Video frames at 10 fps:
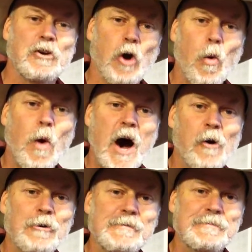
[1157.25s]
Go
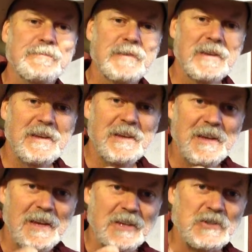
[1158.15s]
out
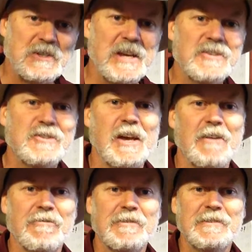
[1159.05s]
and stay
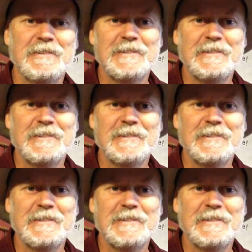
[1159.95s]
safe.